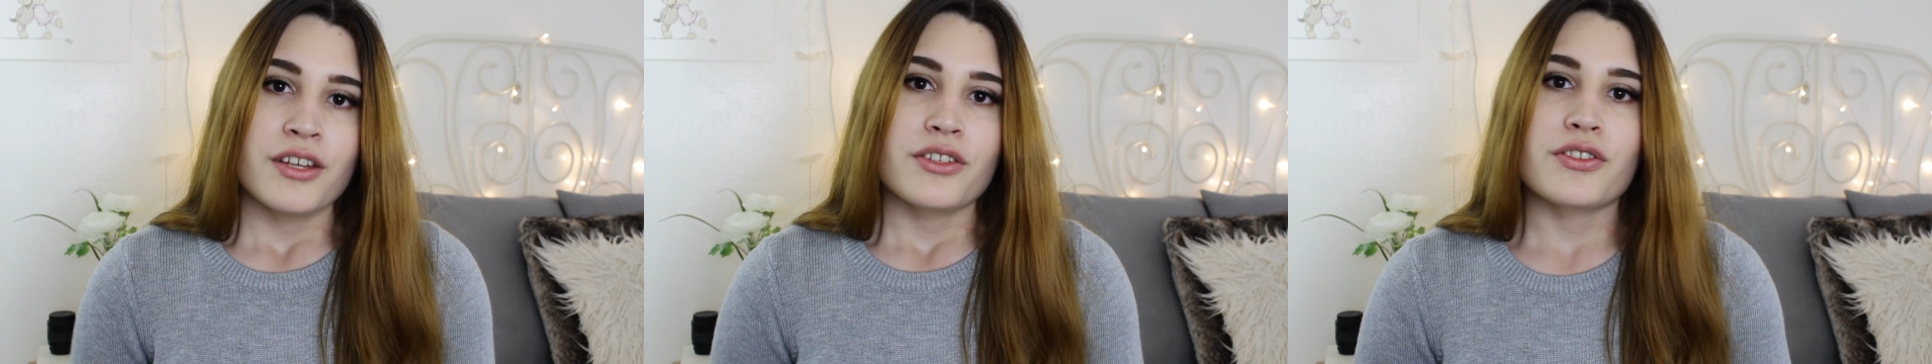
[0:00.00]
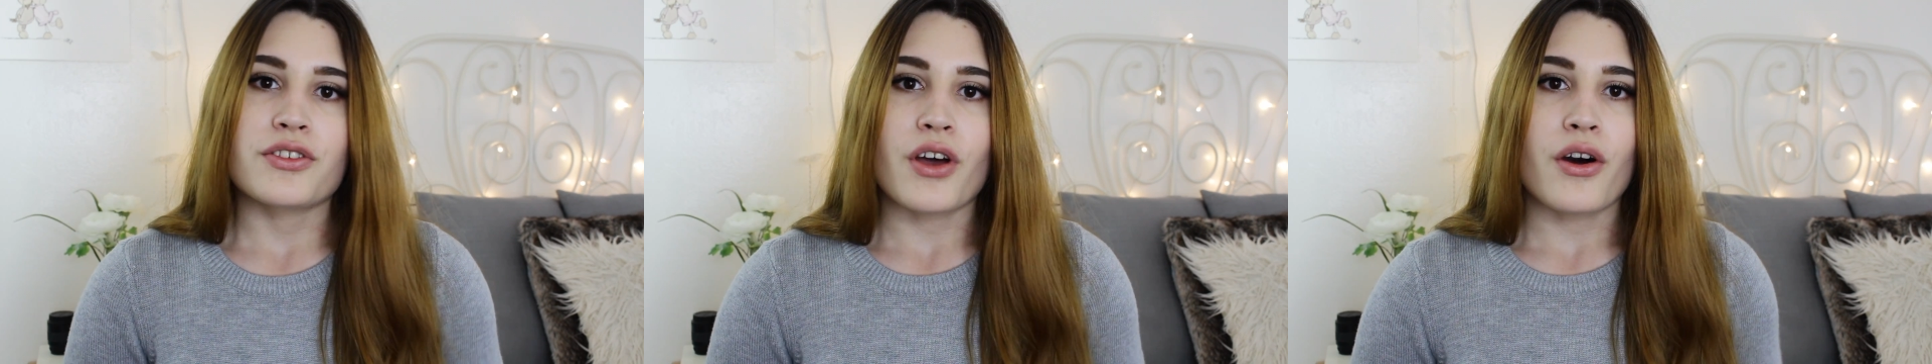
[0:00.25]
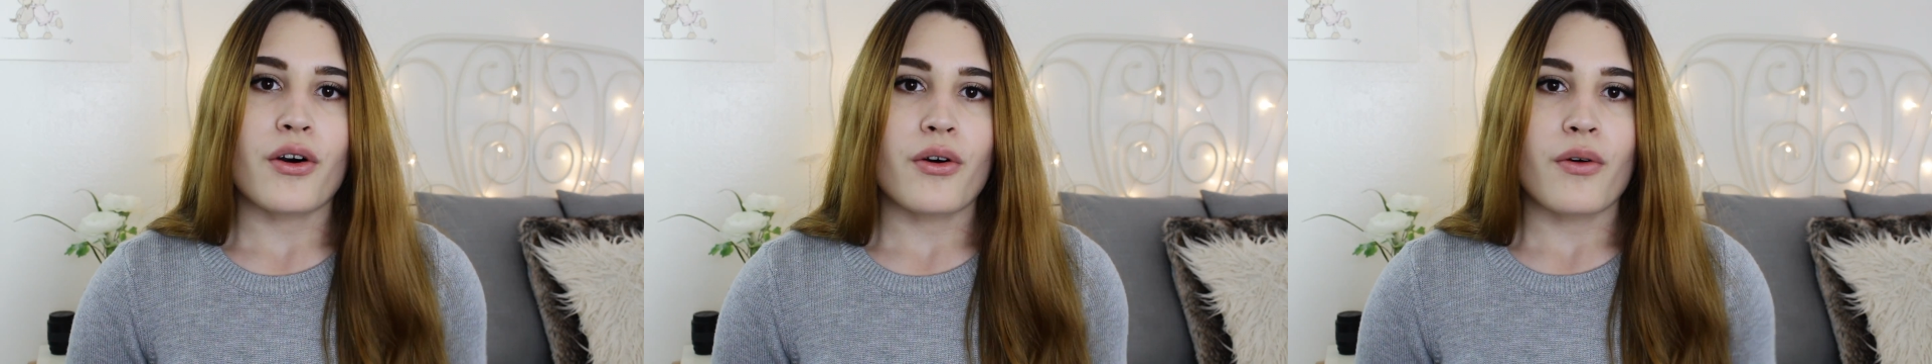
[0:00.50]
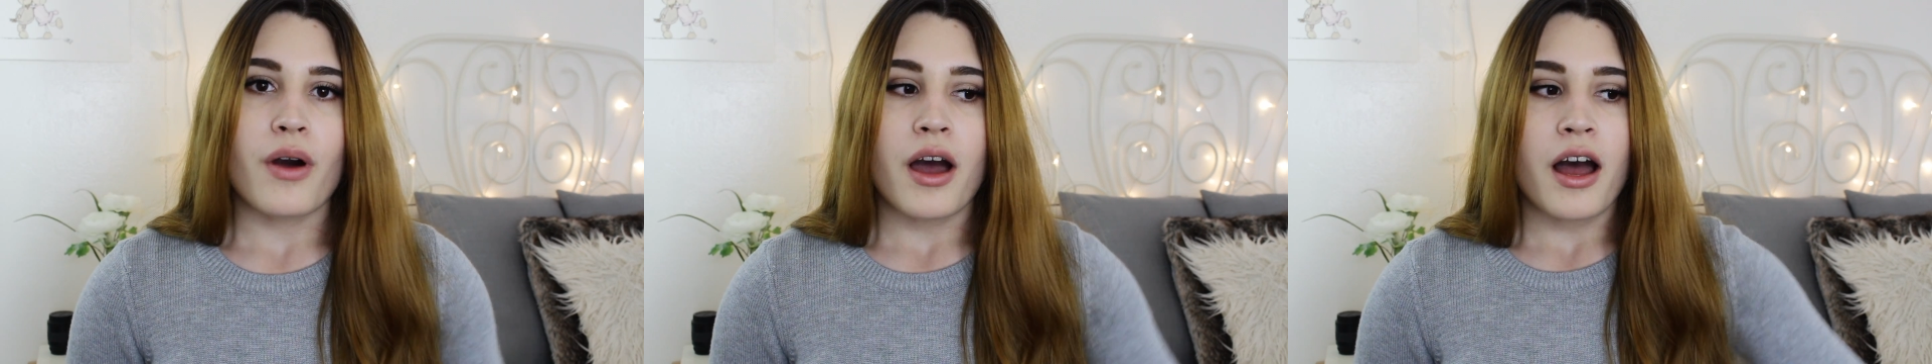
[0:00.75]

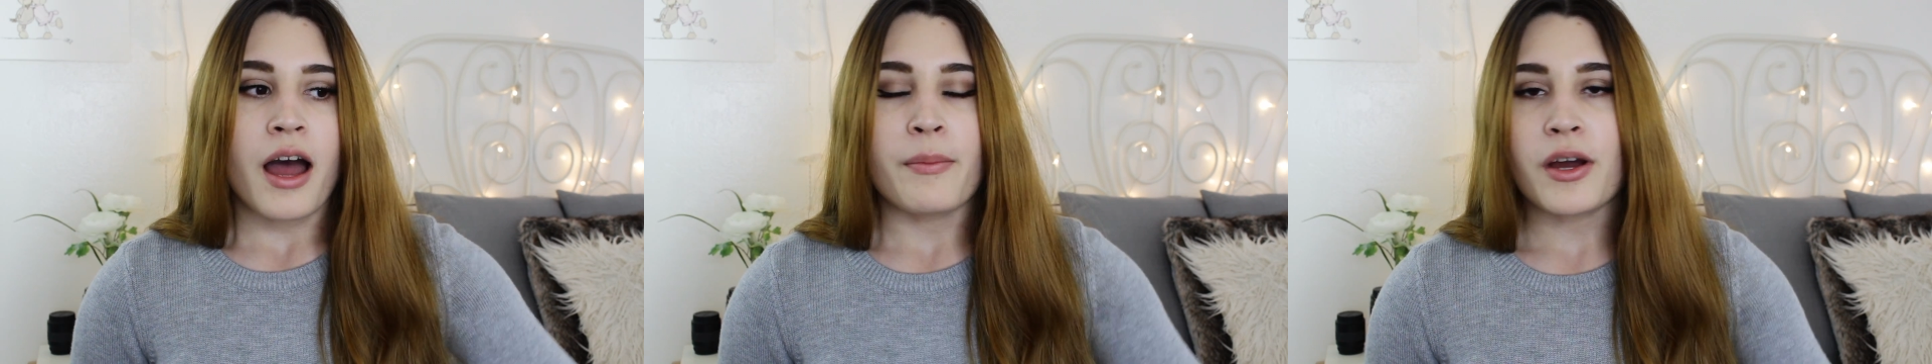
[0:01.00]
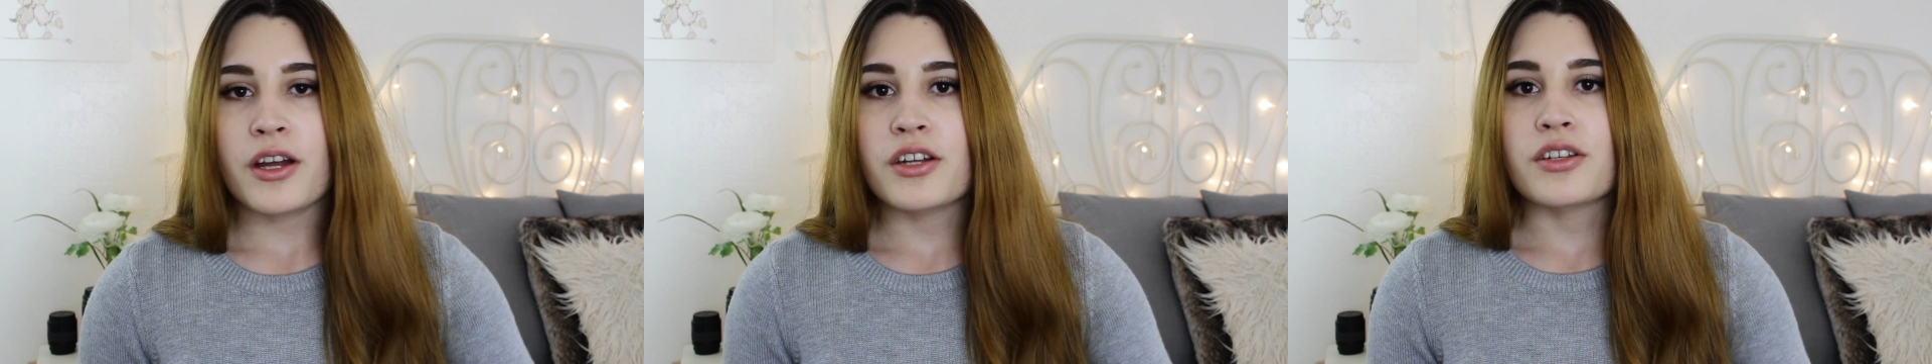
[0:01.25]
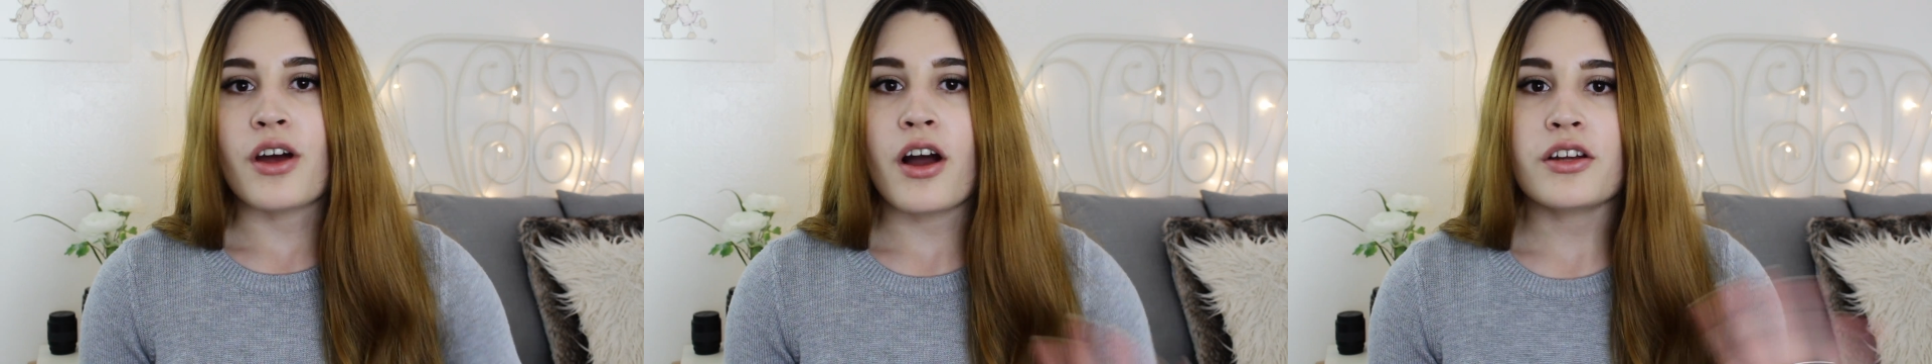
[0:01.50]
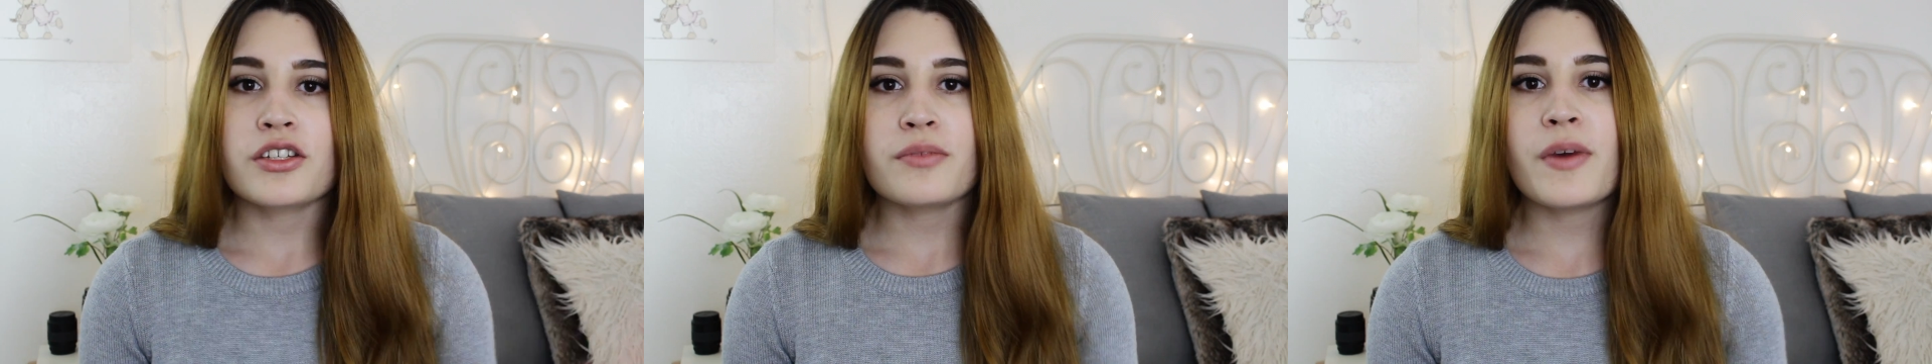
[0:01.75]
So I'm not gonna
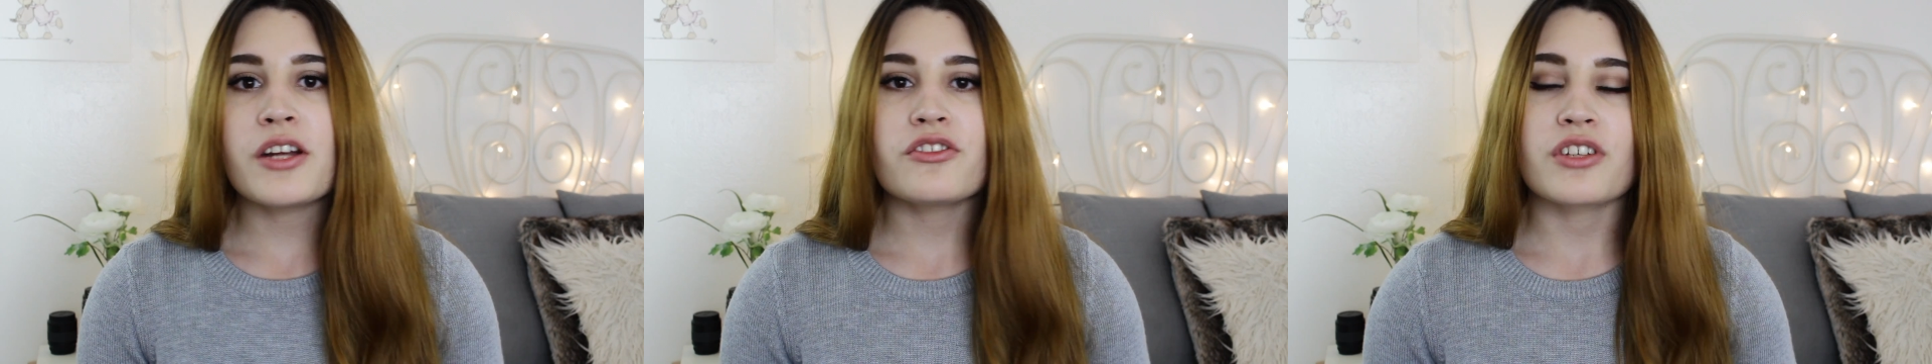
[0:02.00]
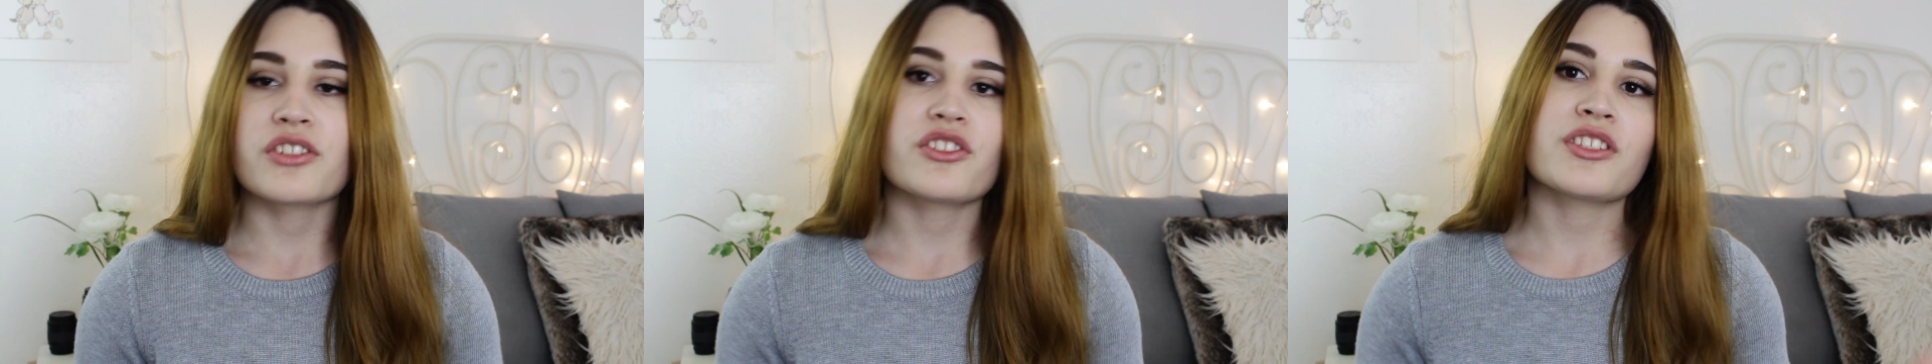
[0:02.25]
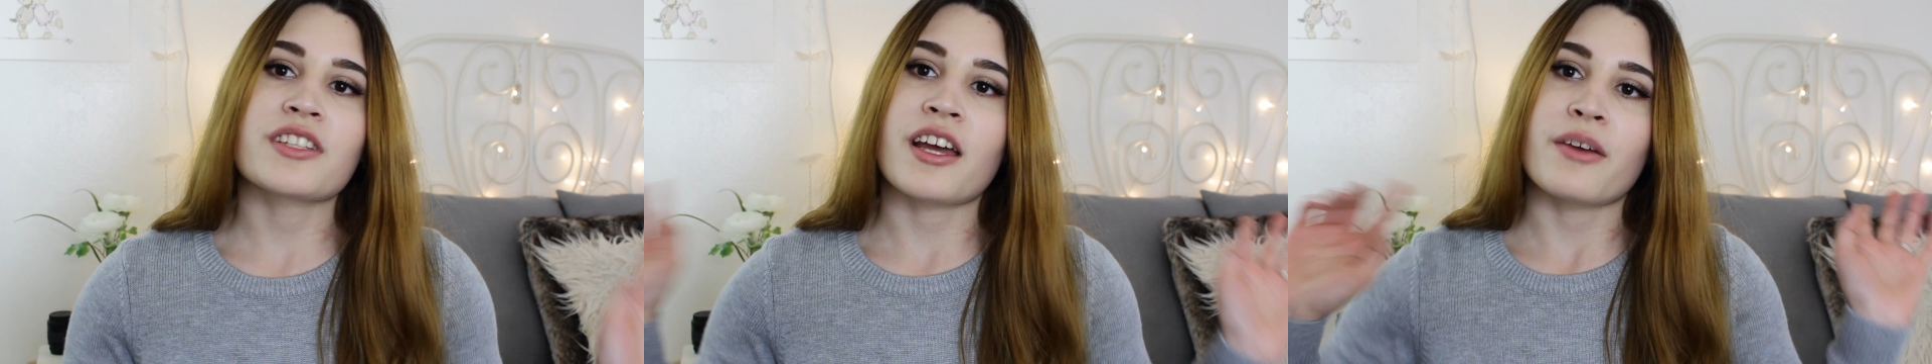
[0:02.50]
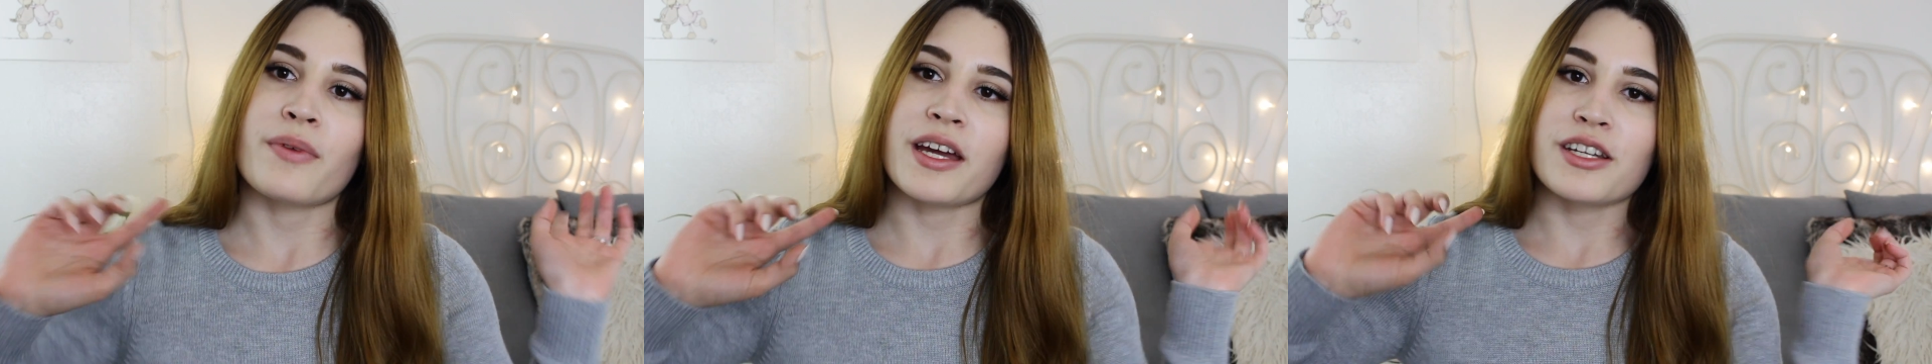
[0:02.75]
talk too much, let's just
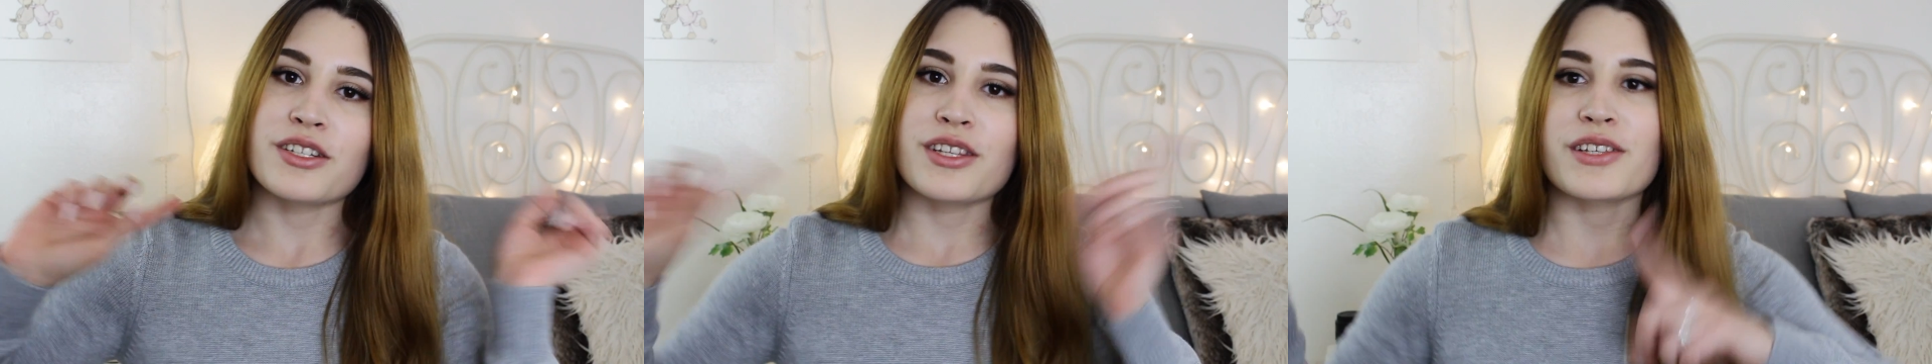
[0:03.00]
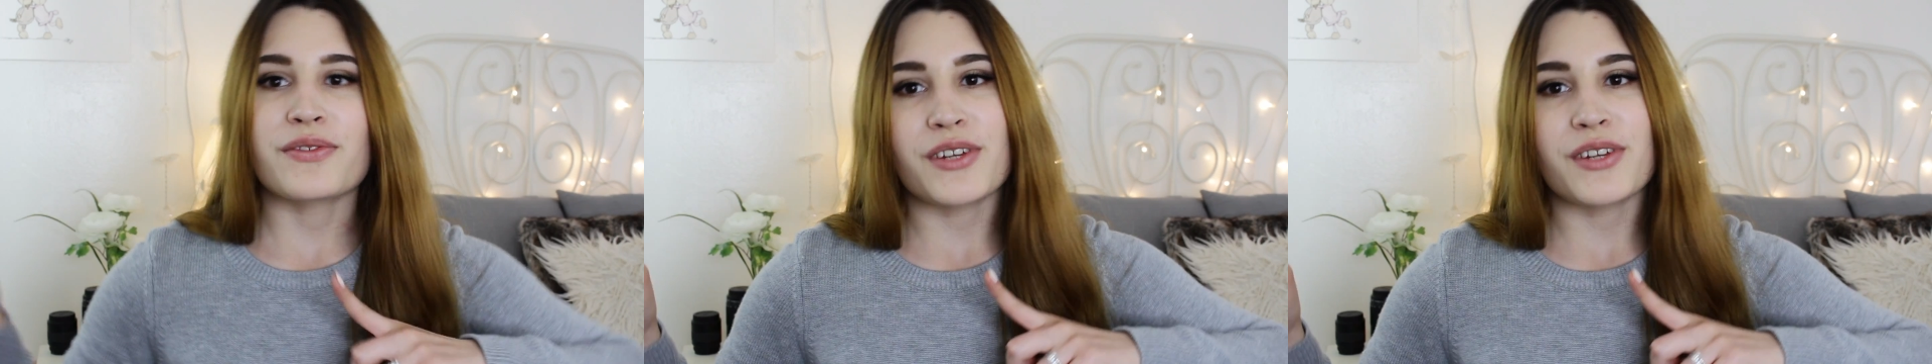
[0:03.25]
get right into this